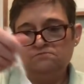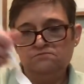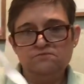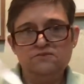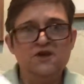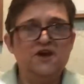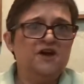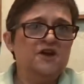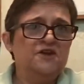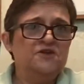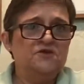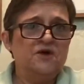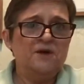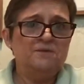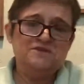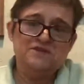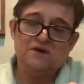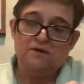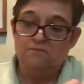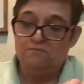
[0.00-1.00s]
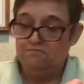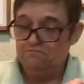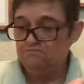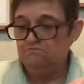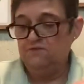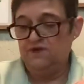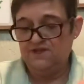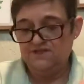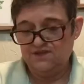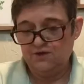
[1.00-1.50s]
You're gonna drop some.
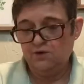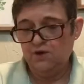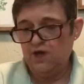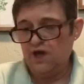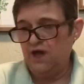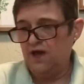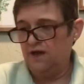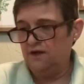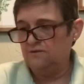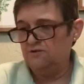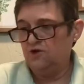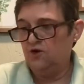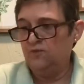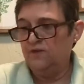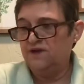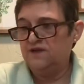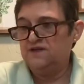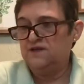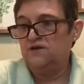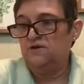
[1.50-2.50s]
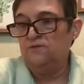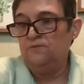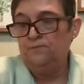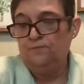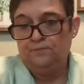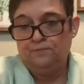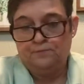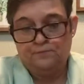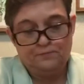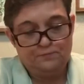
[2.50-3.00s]
It's okay, no big deal.
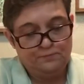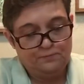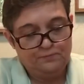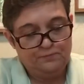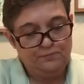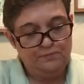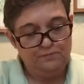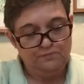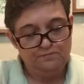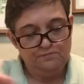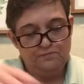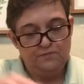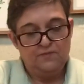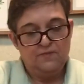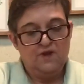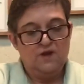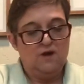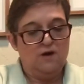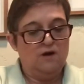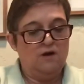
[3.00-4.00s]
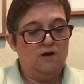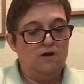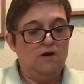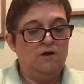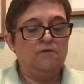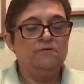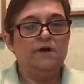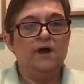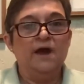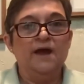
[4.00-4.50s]

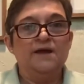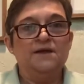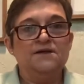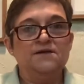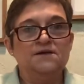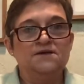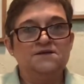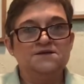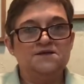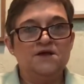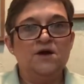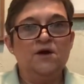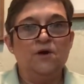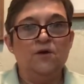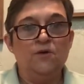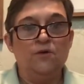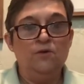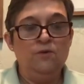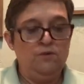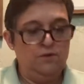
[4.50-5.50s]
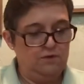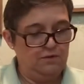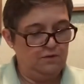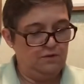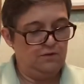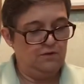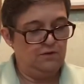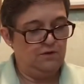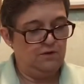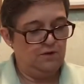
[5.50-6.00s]
All right, so
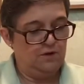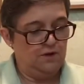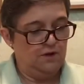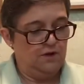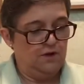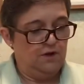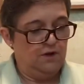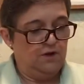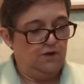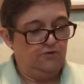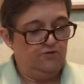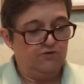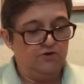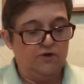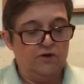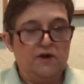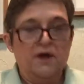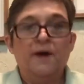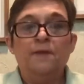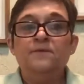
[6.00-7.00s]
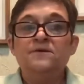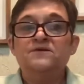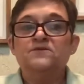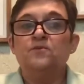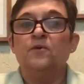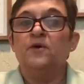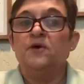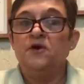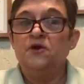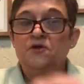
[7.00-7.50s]
grown-ups,
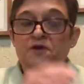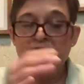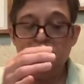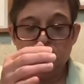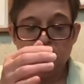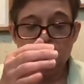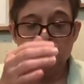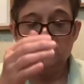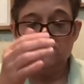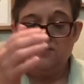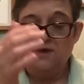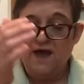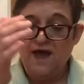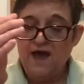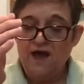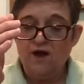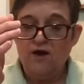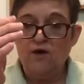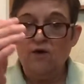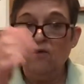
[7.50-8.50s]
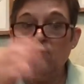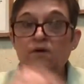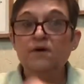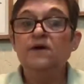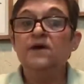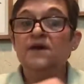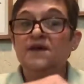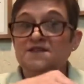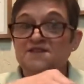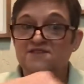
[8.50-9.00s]
what you need to do now
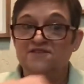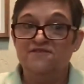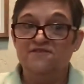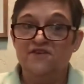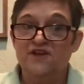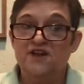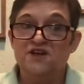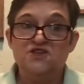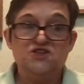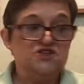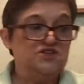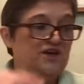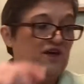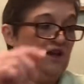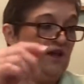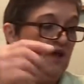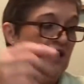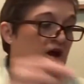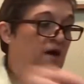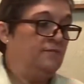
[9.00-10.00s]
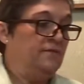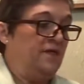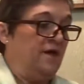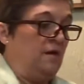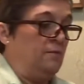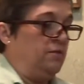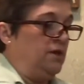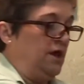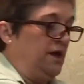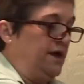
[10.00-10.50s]
is to finish sealing up
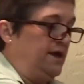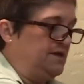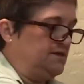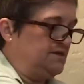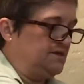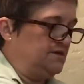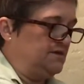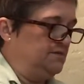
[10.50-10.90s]
that plate.